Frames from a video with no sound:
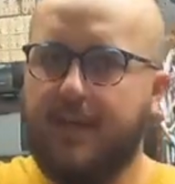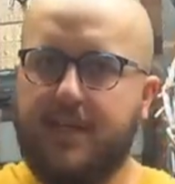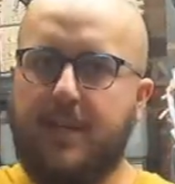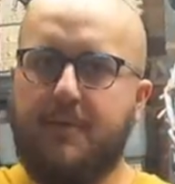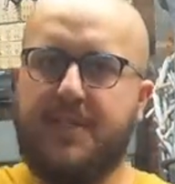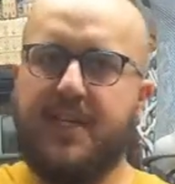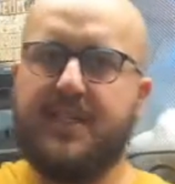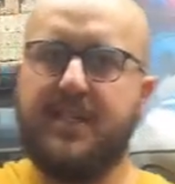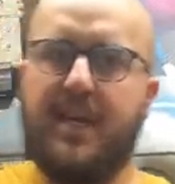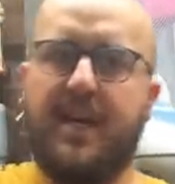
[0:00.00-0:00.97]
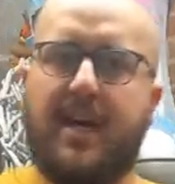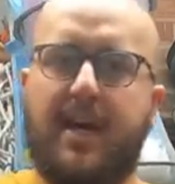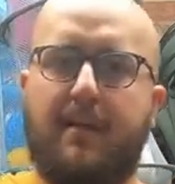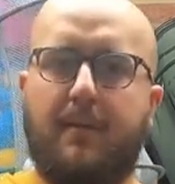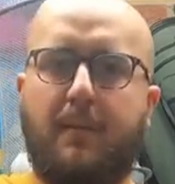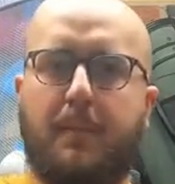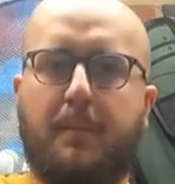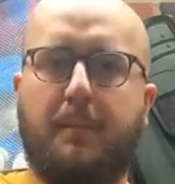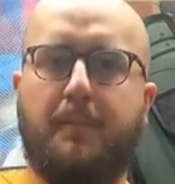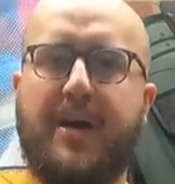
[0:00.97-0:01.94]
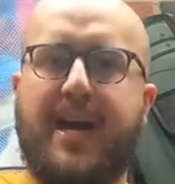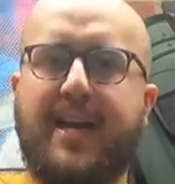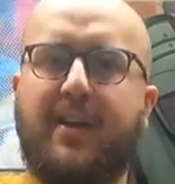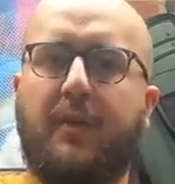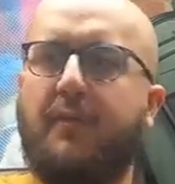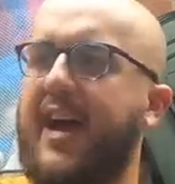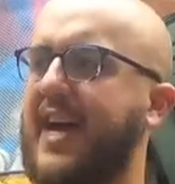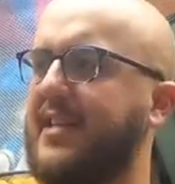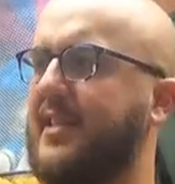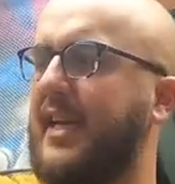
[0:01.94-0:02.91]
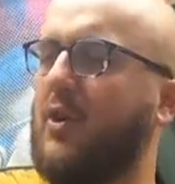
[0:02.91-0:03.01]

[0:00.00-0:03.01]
So it was this biker's vest.